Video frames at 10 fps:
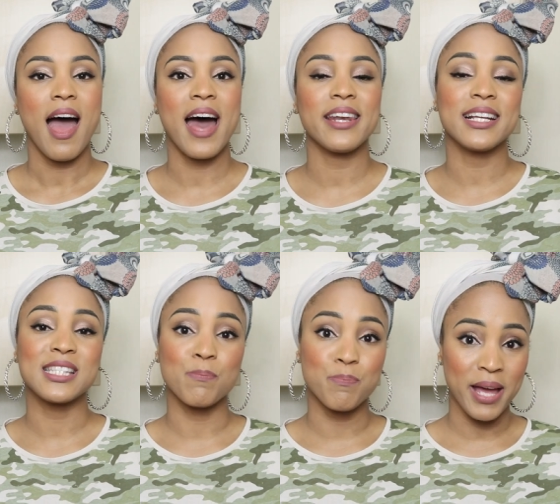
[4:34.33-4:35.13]
and
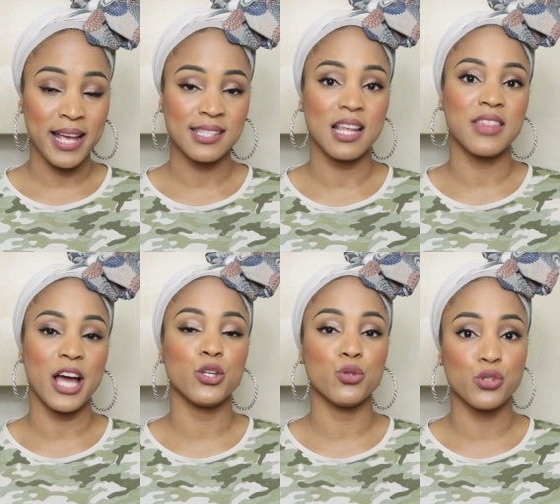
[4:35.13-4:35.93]
it's best
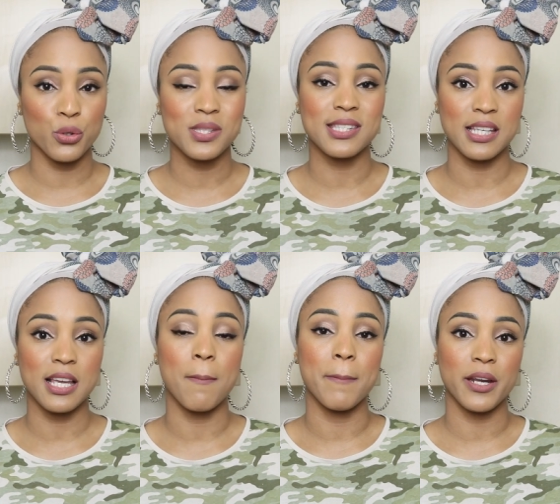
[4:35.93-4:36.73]
that you do
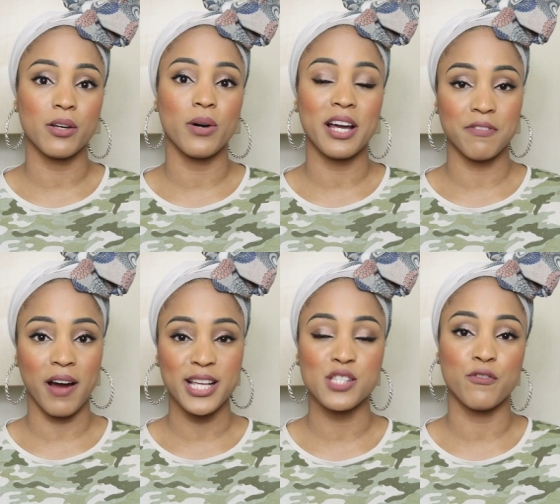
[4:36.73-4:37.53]
seek medical
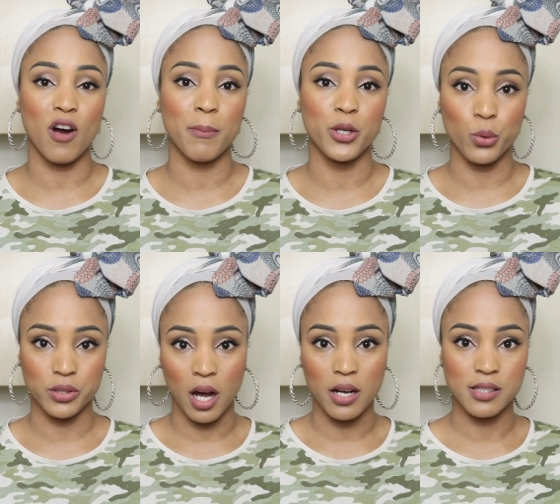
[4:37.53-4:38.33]
advice from
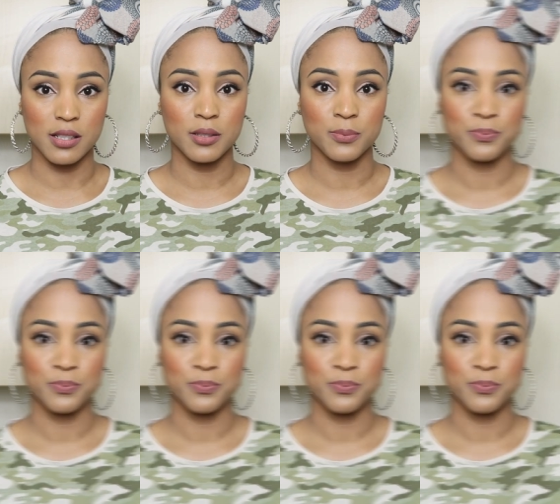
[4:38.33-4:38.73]
your doctor.